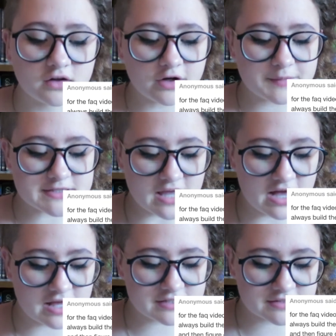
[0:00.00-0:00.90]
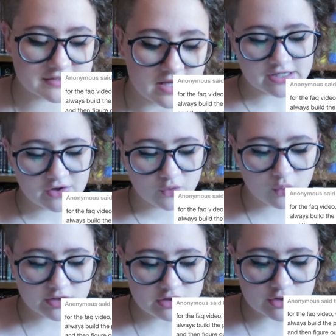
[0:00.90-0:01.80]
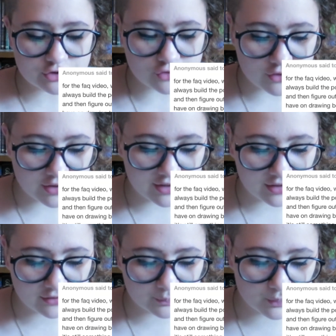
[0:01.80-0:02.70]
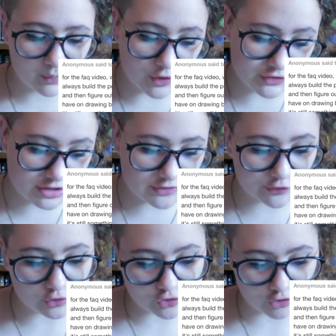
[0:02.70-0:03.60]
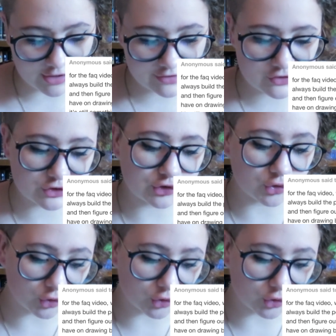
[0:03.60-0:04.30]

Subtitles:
Anonymous asks, when you are drawing poses for your drawings, do you